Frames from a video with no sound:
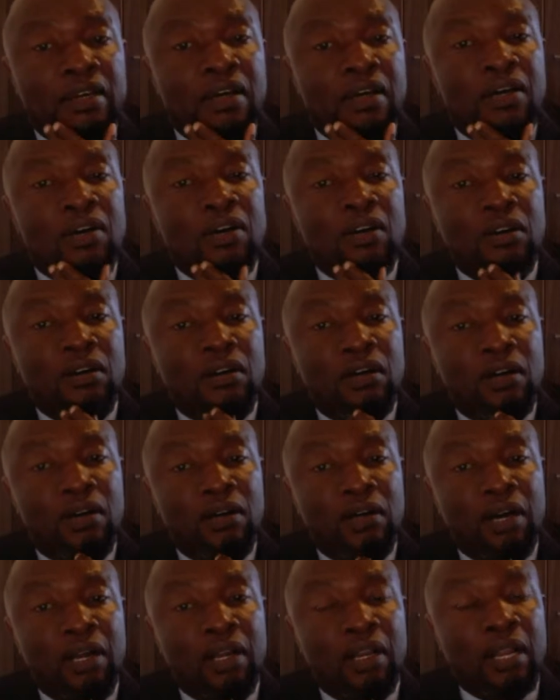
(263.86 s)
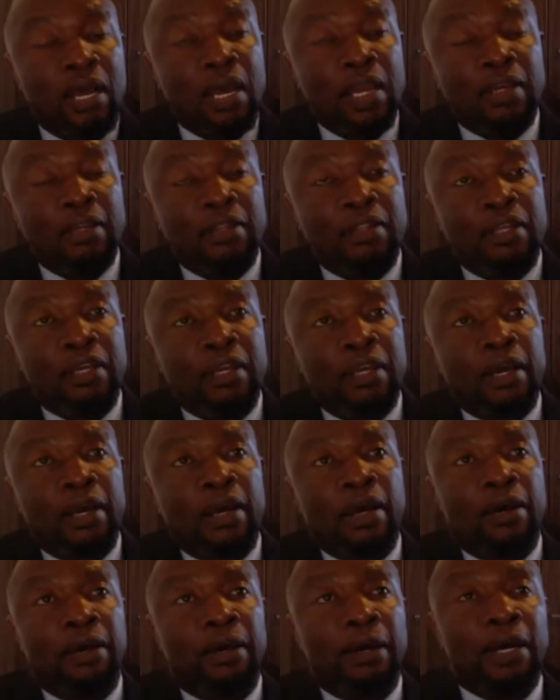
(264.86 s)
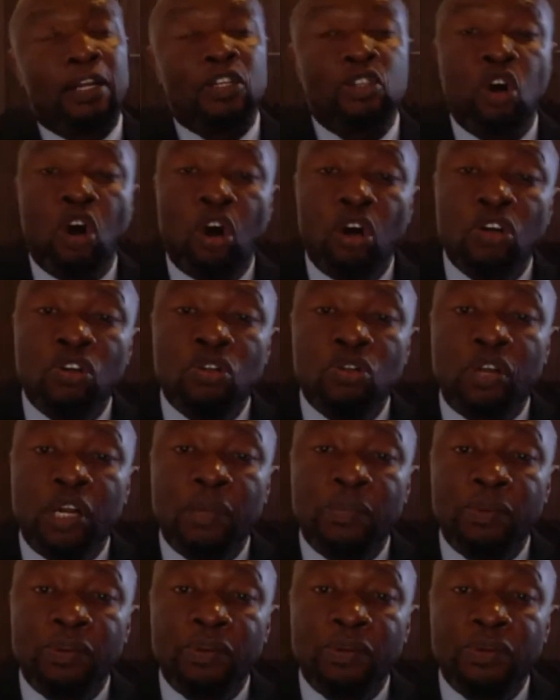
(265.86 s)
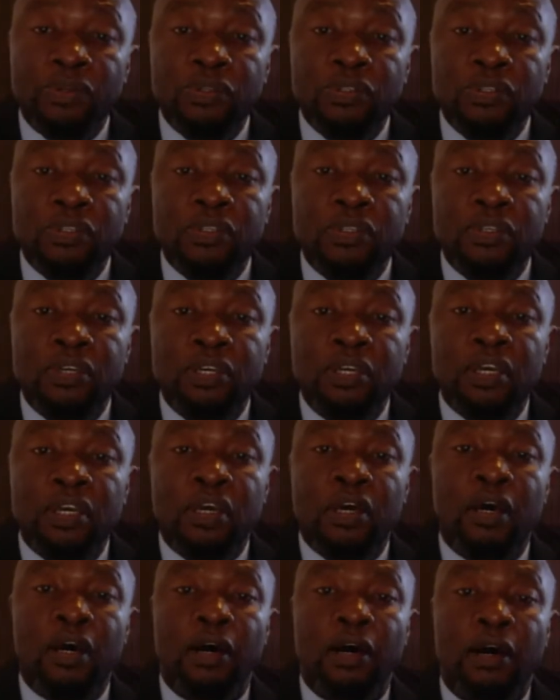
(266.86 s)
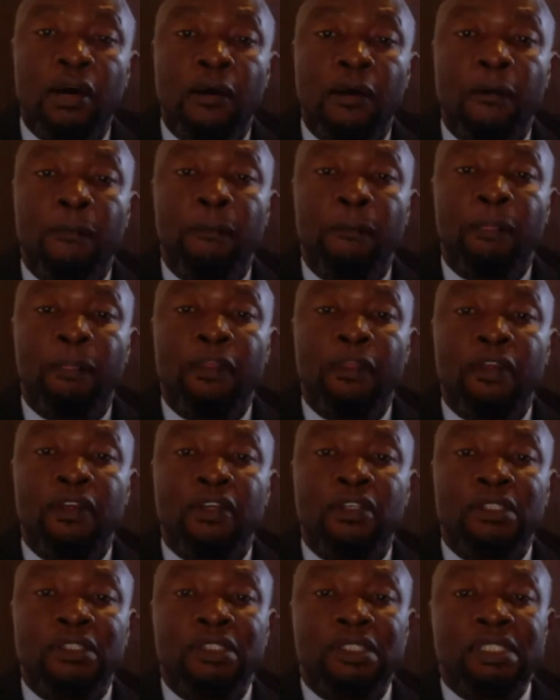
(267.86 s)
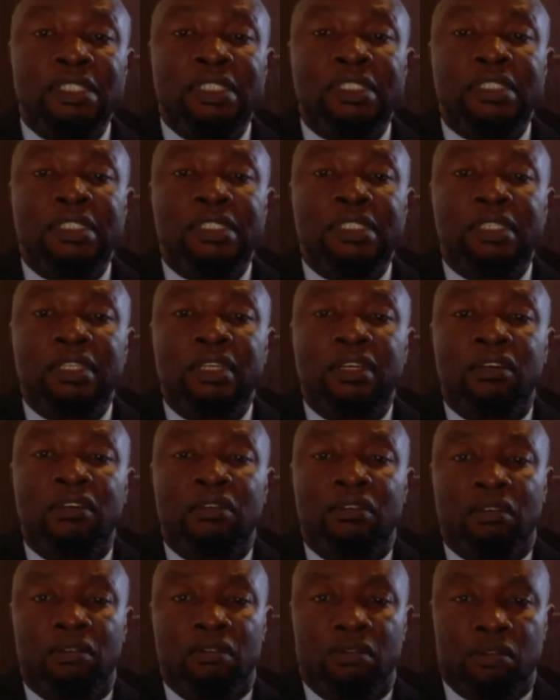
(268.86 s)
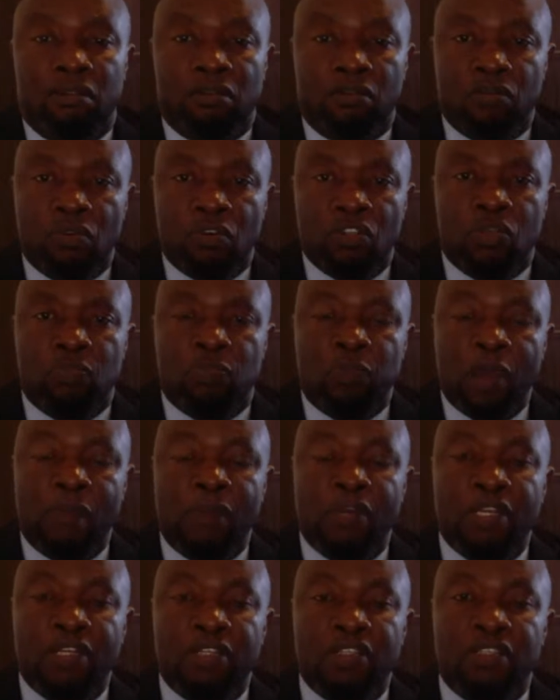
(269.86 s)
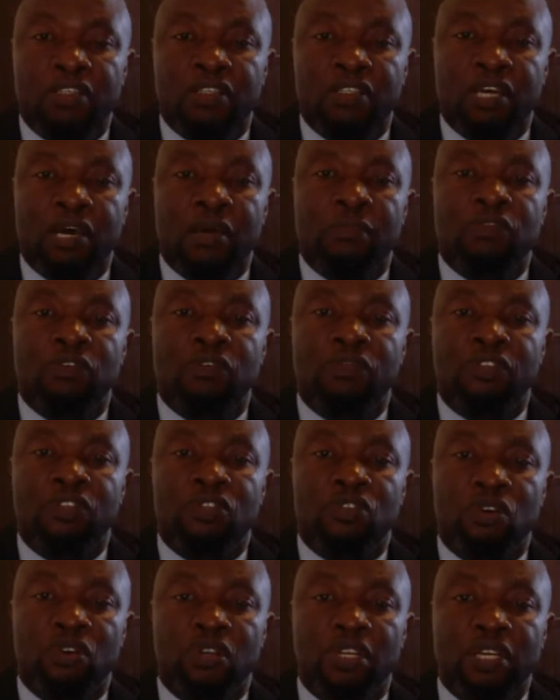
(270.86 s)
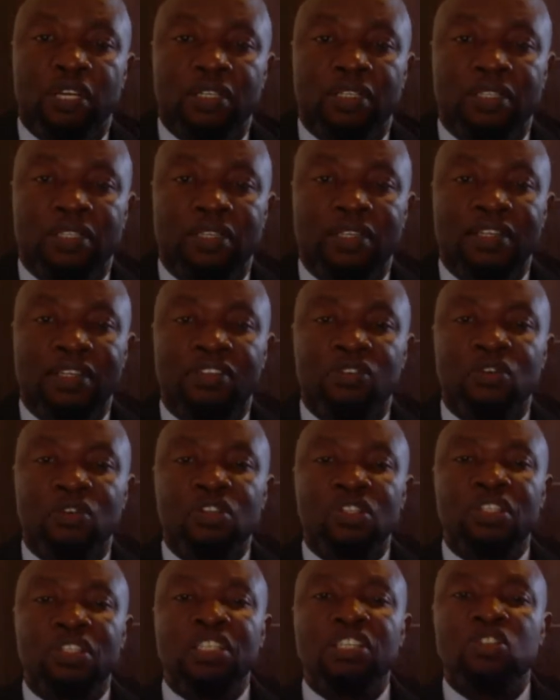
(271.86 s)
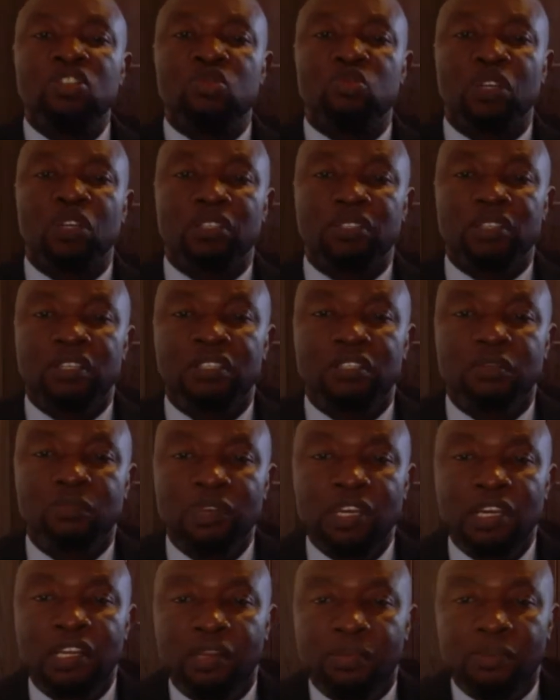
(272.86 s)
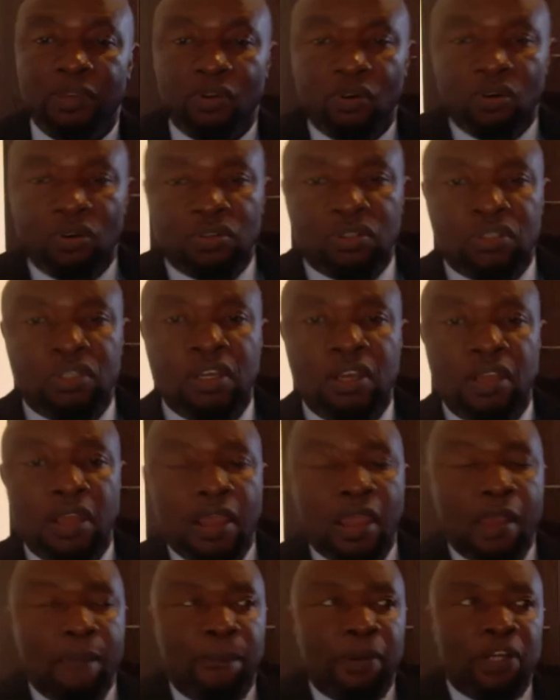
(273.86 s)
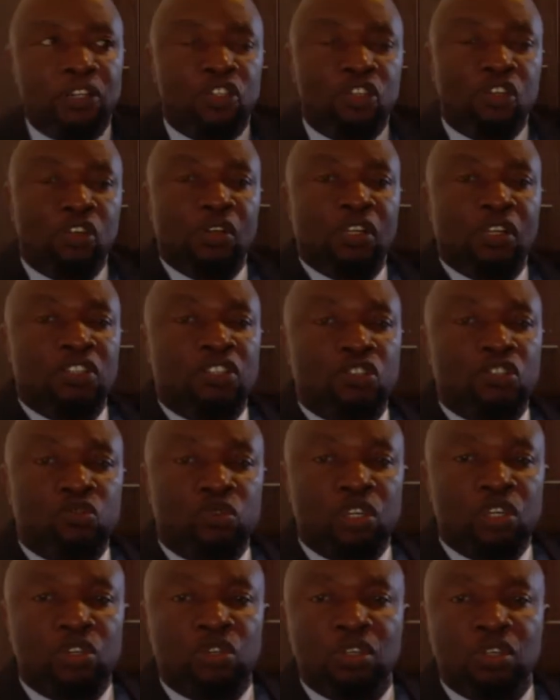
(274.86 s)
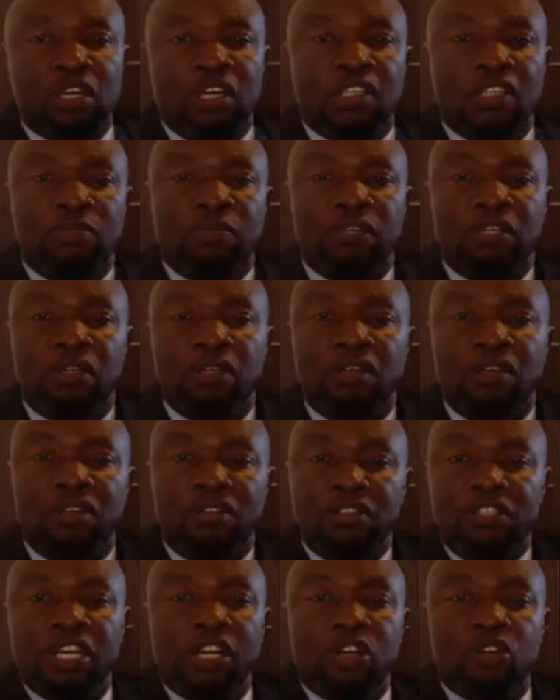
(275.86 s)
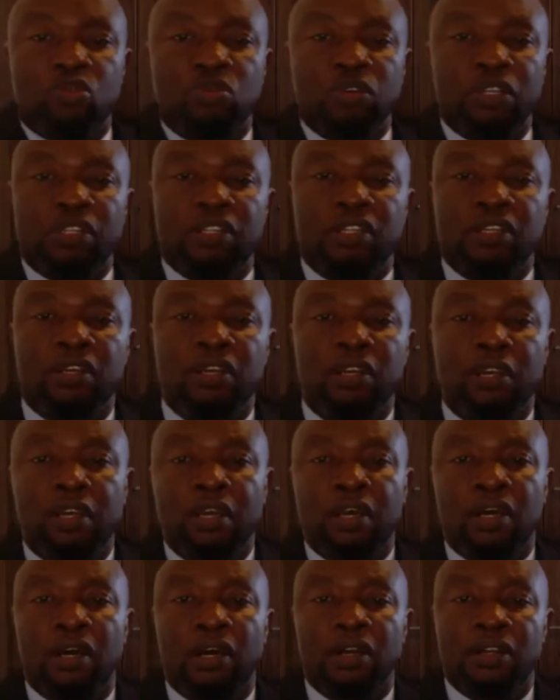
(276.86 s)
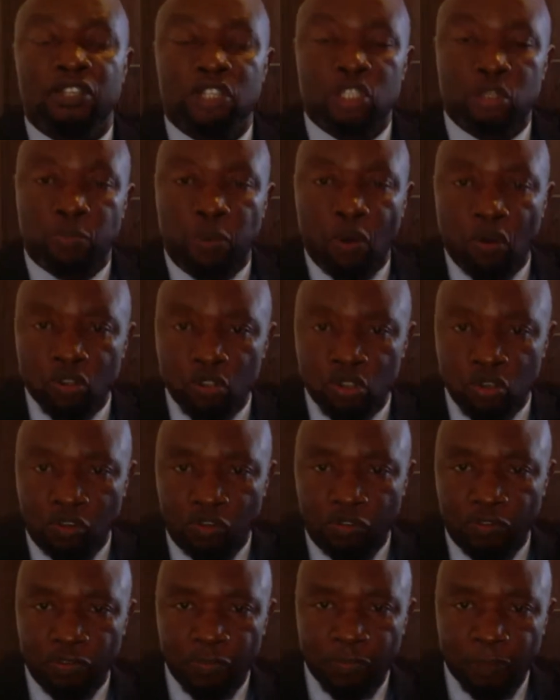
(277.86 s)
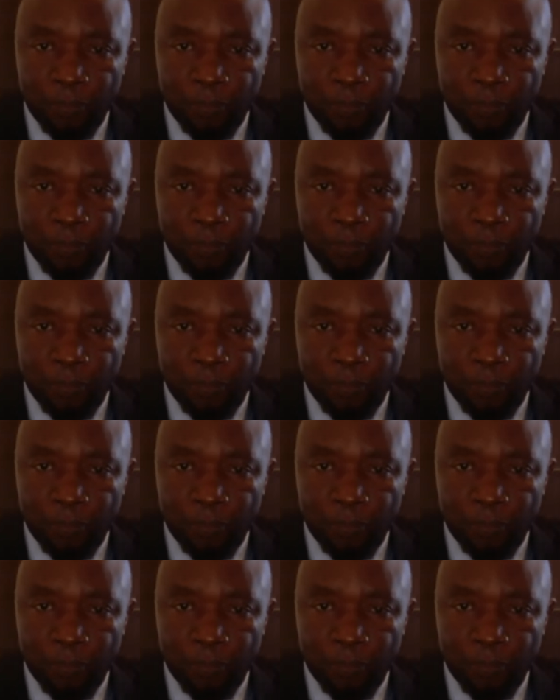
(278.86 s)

the ad hoc tribunals, it was permanent in terms of its conduct. It did not cease to exist merely because a particular situation has been dealt with and disposed of.